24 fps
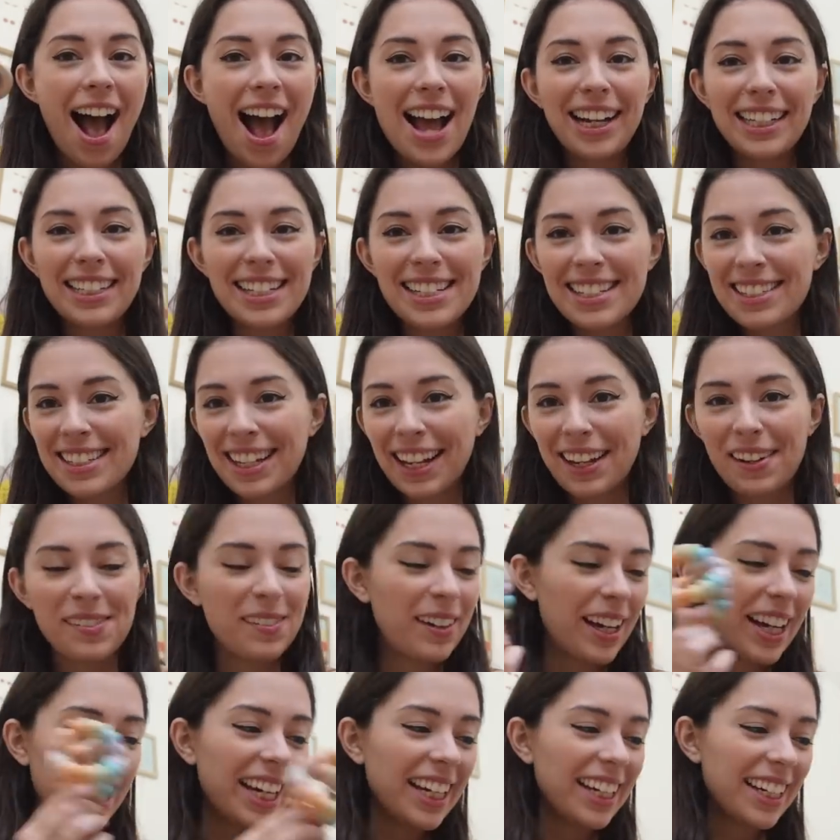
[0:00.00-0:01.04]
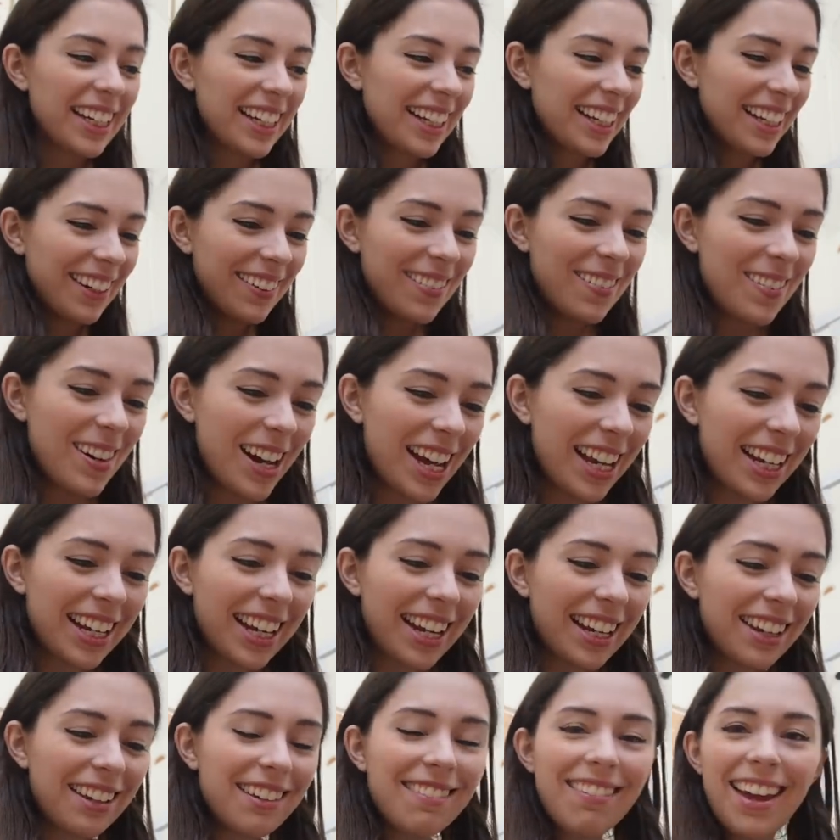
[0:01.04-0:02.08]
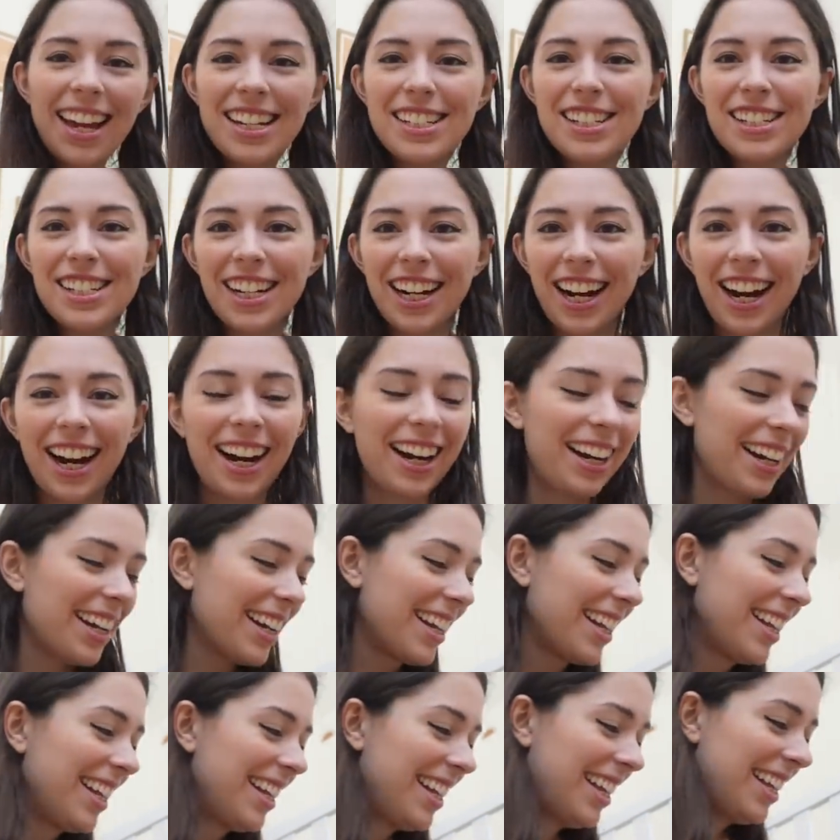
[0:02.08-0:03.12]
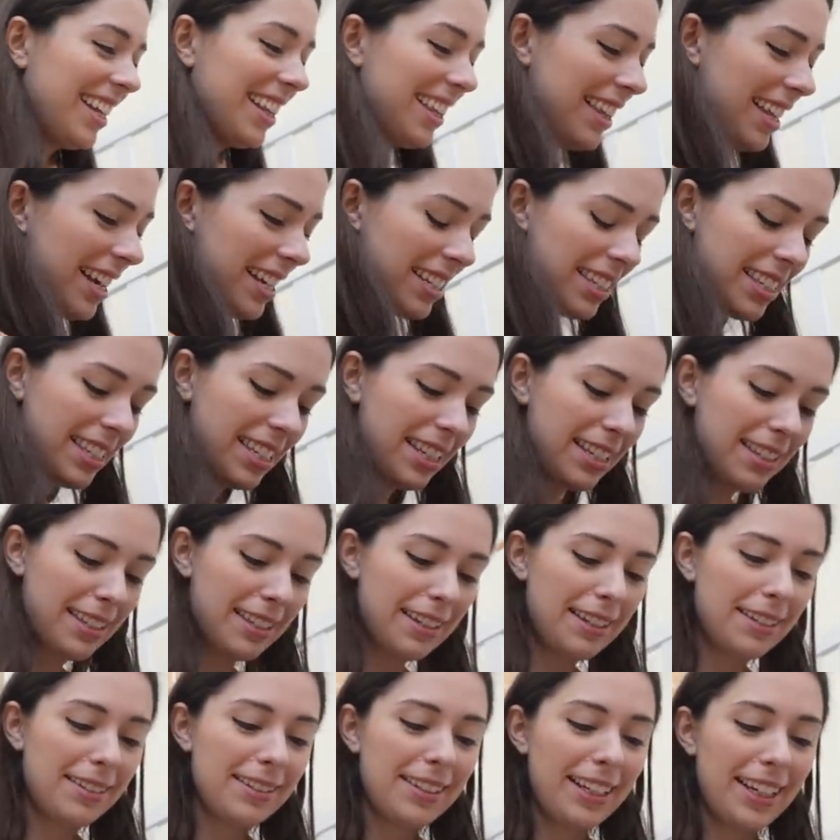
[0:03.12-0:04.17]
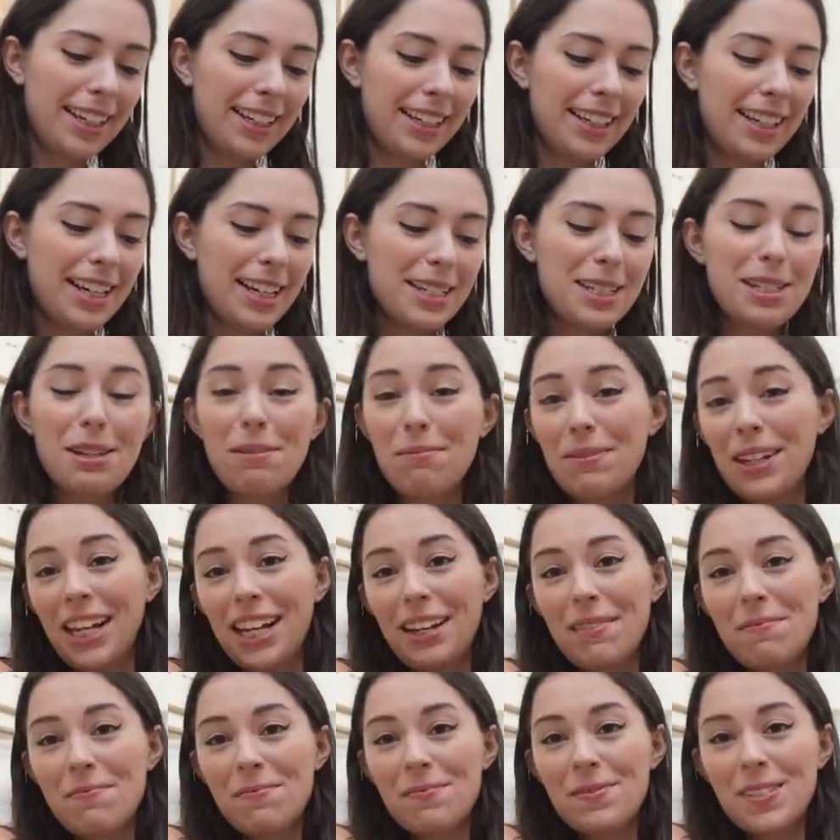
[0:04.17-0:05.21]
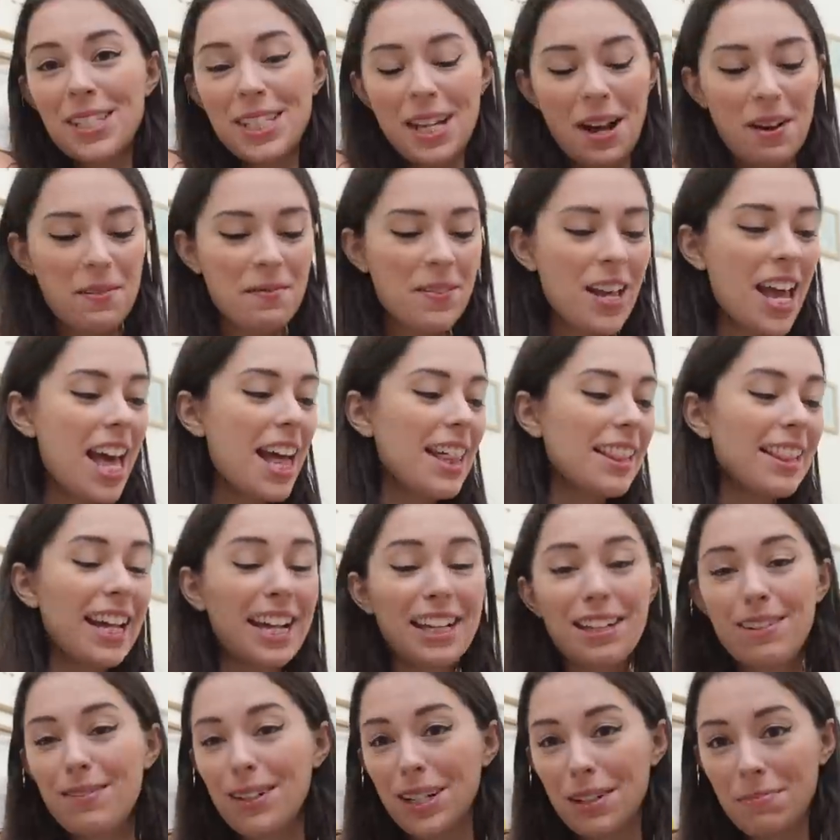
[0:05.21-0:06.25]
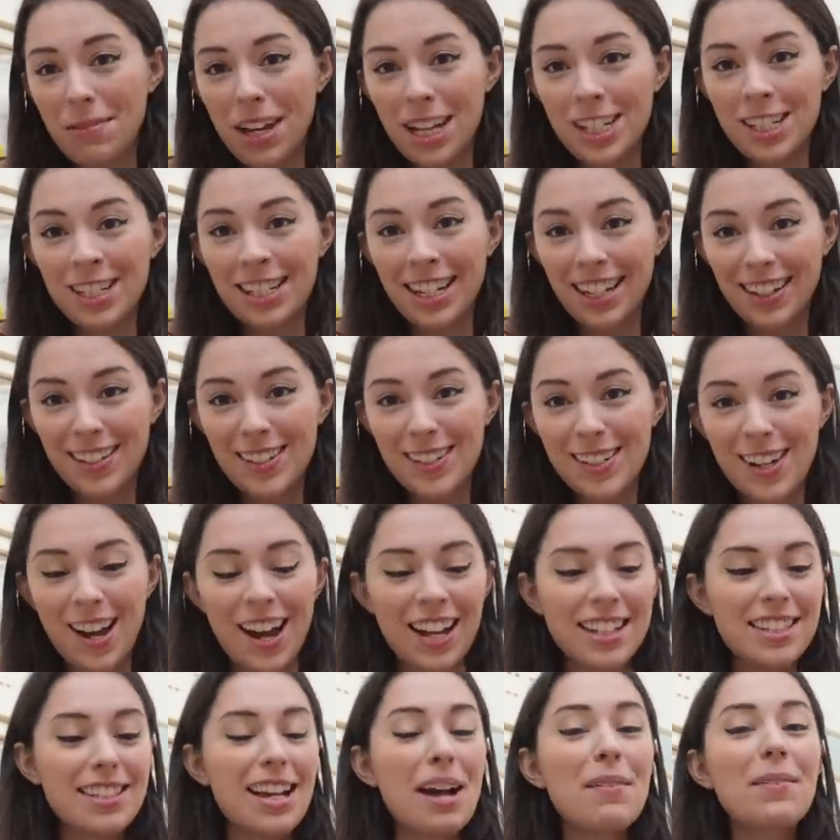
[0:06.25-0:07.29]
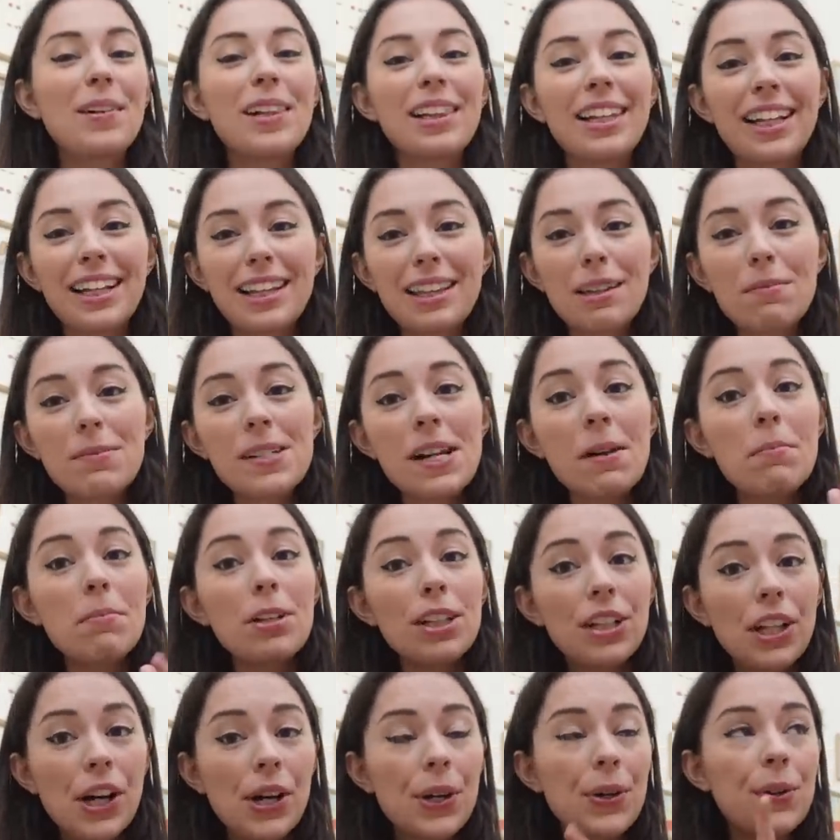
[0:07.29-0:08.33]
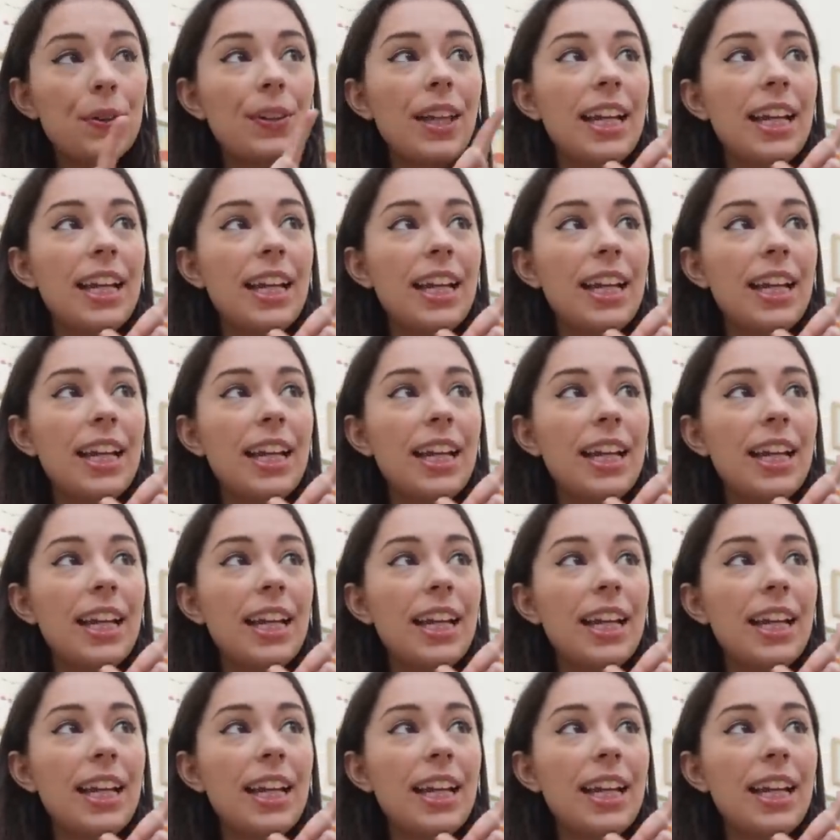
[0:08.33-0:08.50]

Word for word: I just can't wait. What an adventure this is going to be. So thank you very much, Tailored Tots. I will link them down below.